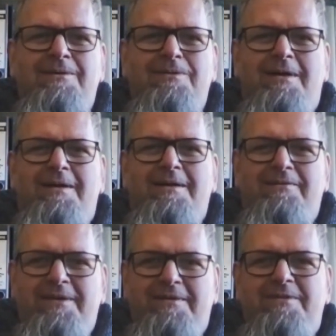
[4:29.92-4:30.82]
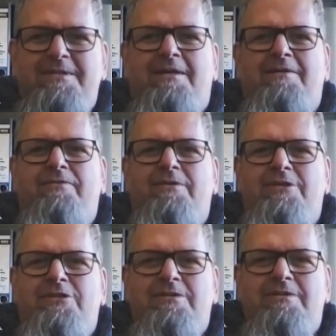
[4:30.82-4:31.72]
who are living in this kind of
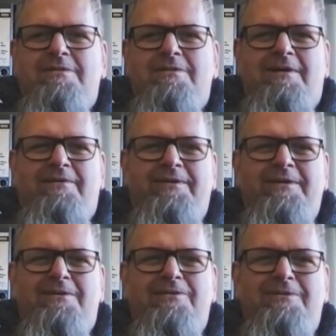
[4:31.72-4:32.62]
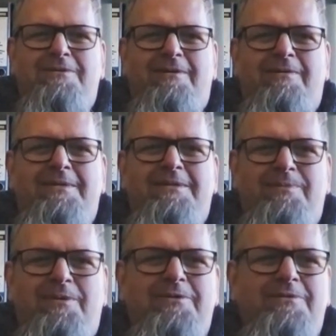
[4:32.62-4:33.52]
conditions. So I think it's also always
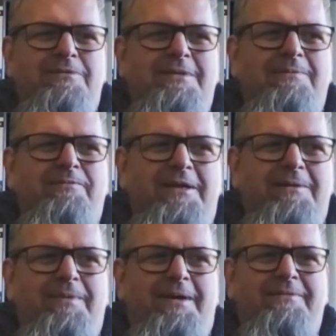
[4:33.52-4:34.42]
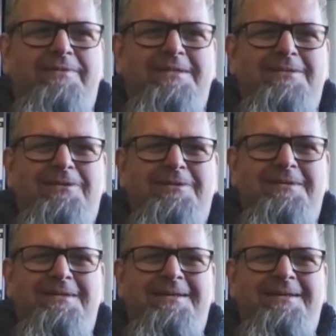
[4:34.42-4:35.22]
important to keep that in mind. This is not,